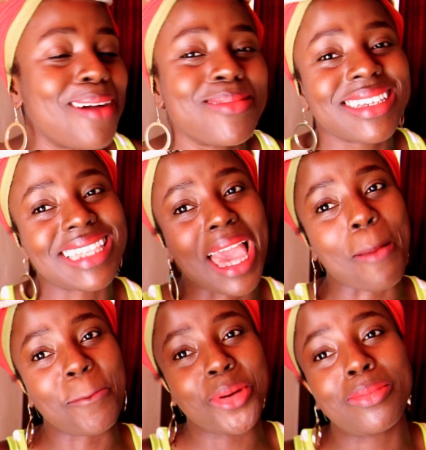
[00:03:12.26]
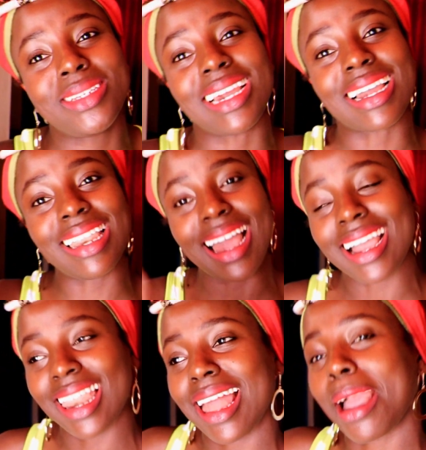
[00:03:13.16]
I'm just like boom chaka
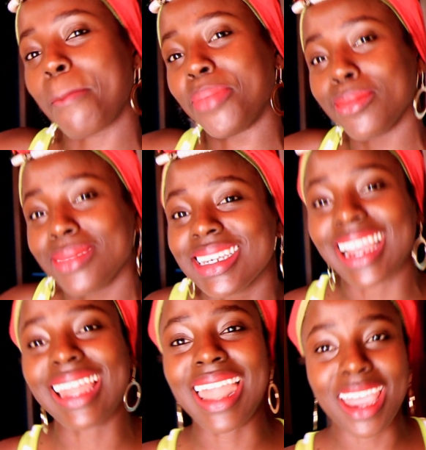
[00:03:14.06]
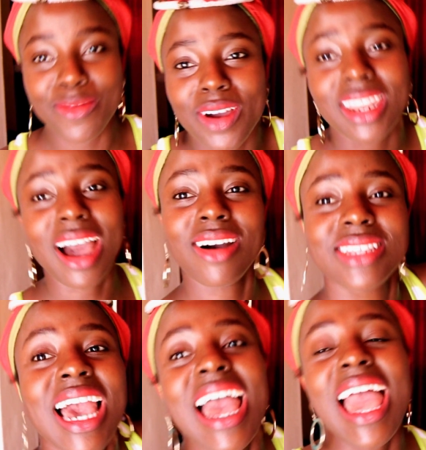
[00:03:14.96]
laka laka boom chaka laka found the
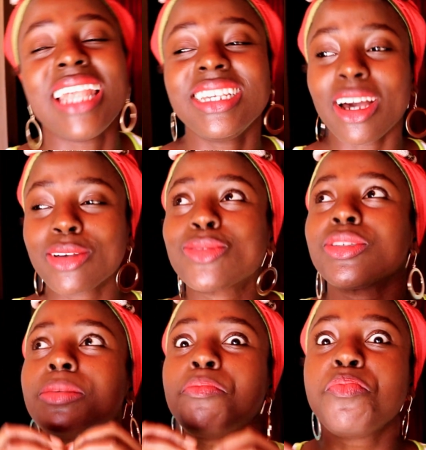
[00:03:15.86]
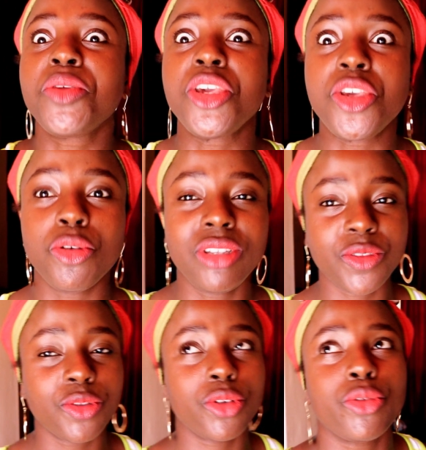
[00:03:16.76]
house and this house was
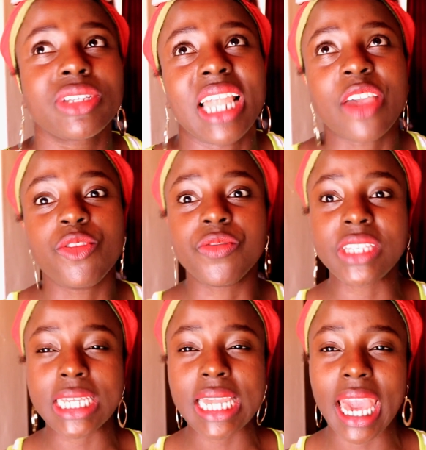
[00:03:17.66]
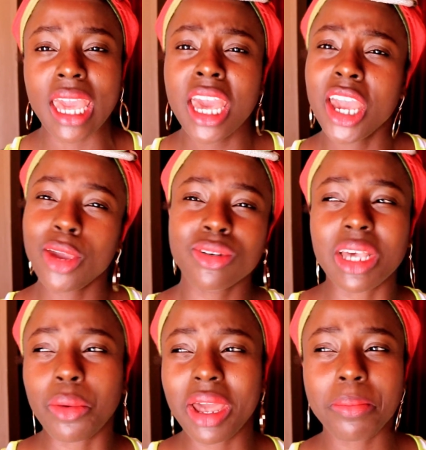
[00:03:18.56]
beautiful it was like 15k it was
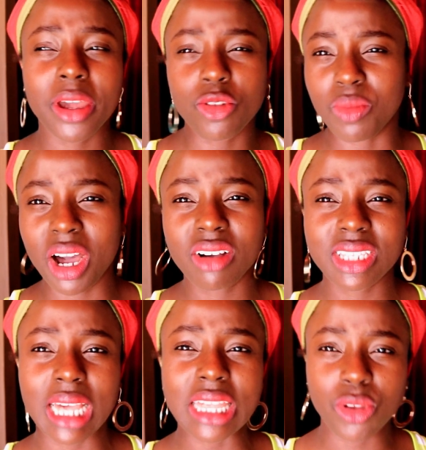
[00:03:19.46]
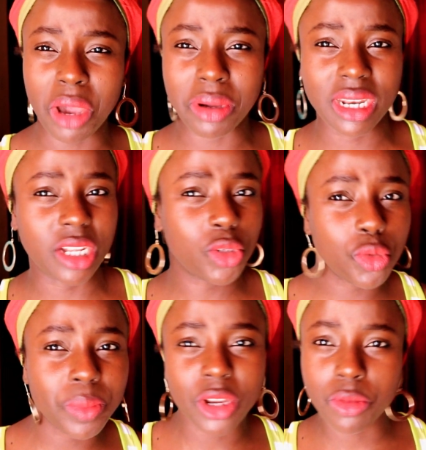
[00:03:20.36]
a one bedroom house though I wanted a two
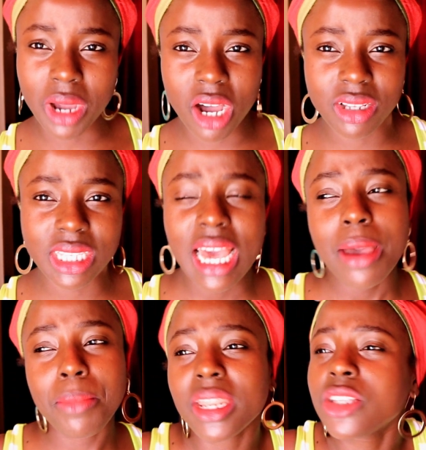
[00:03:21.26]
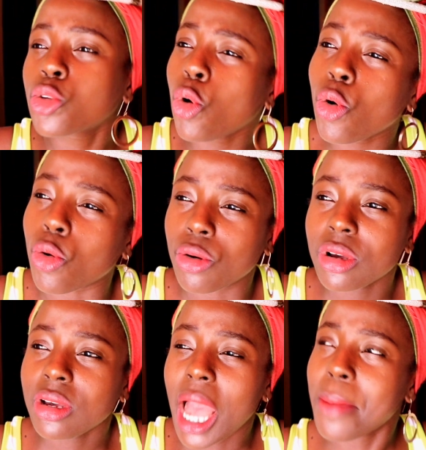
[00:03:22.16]
bedroom house but it's cool
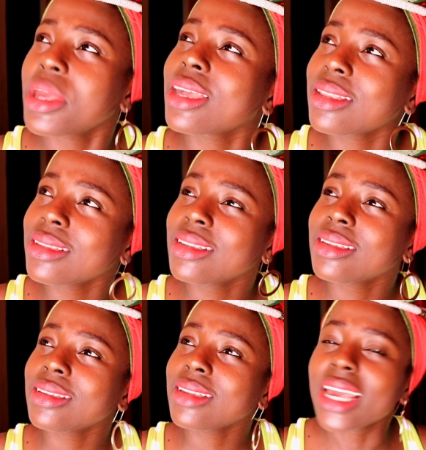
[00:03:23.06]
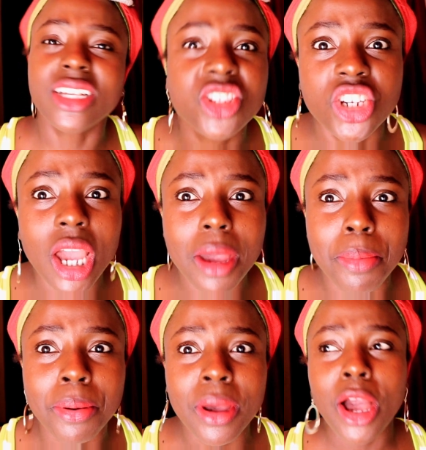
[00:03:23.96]
I mean, it's cheap.
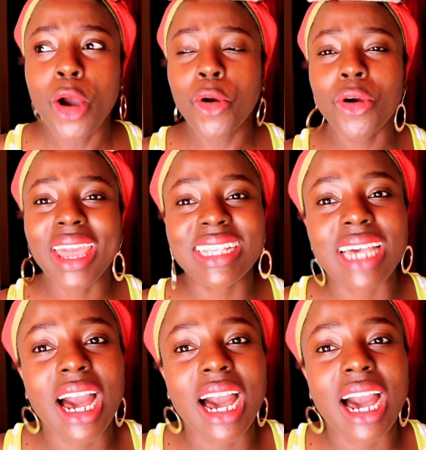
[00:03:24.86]
Who gets a